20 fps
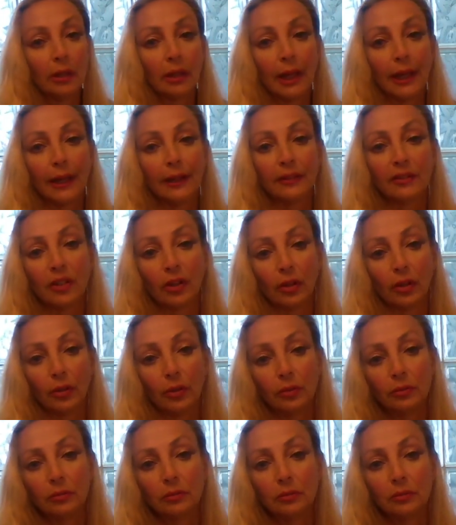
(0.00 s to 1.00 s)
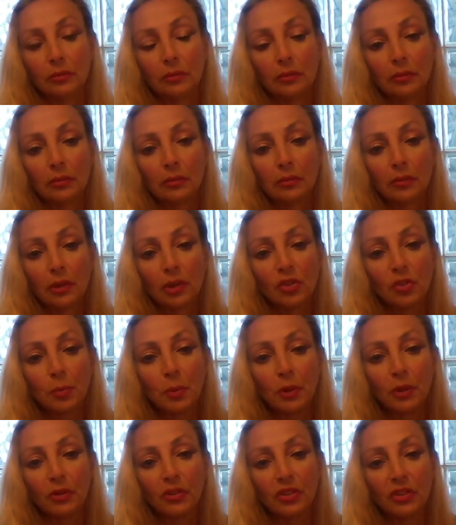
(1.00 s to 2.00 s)
land sale
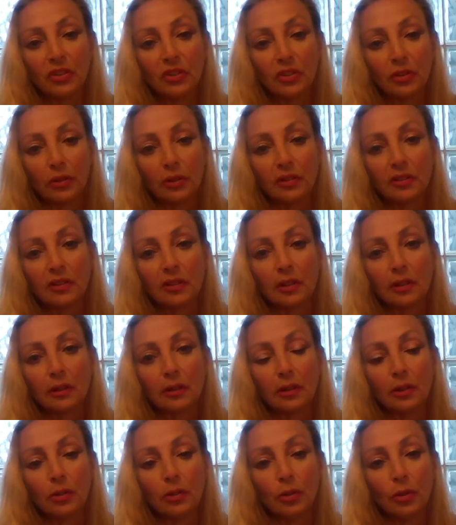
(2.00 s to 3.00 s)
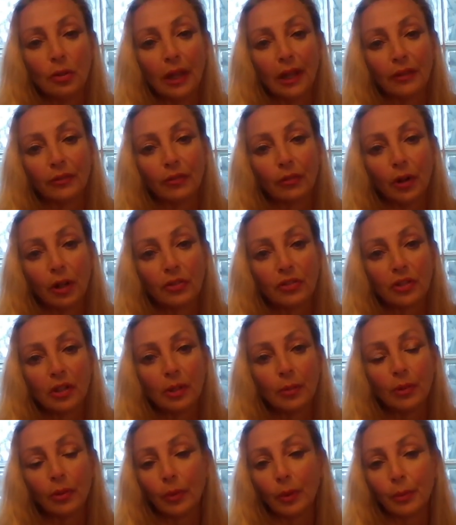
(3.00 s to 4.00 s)
conspiracy series, the new land fraud
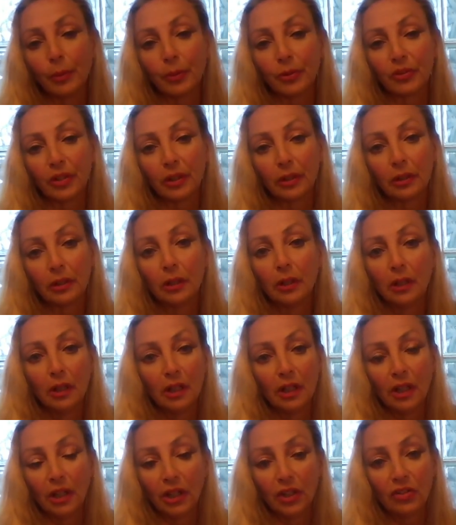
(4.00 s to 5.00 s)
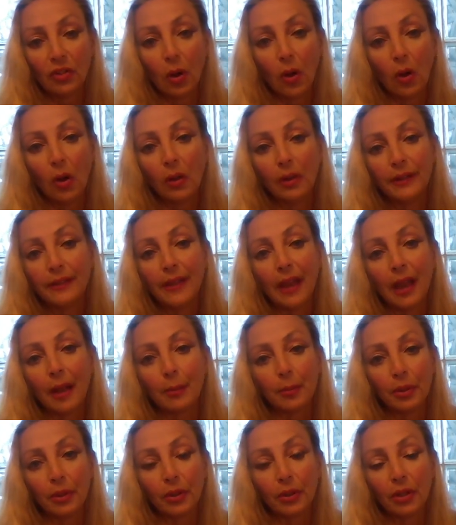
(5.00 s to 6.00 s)
scheme of the 1%. It's all in
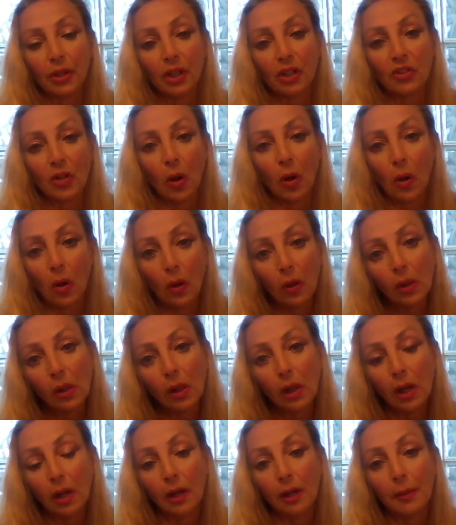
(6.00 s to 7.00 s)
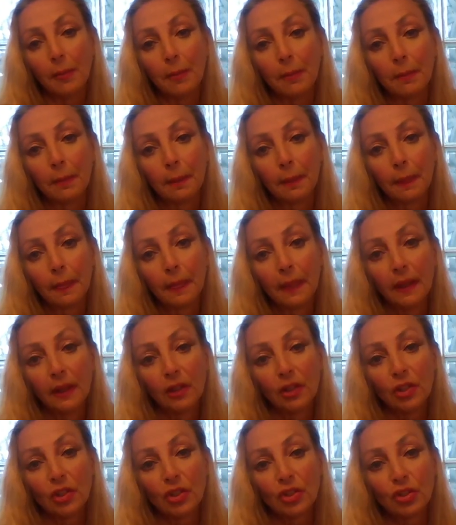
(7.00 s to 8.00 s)
that book. It's all
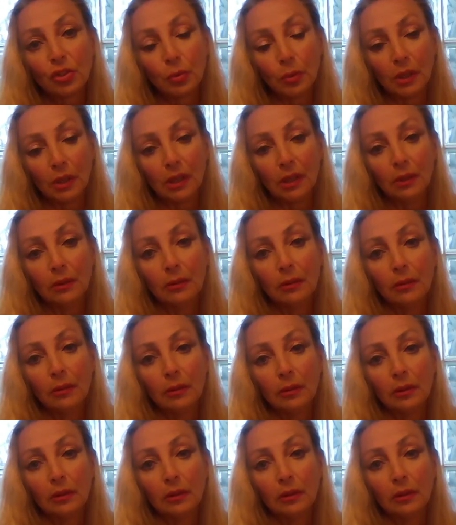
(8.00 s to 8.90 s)
screen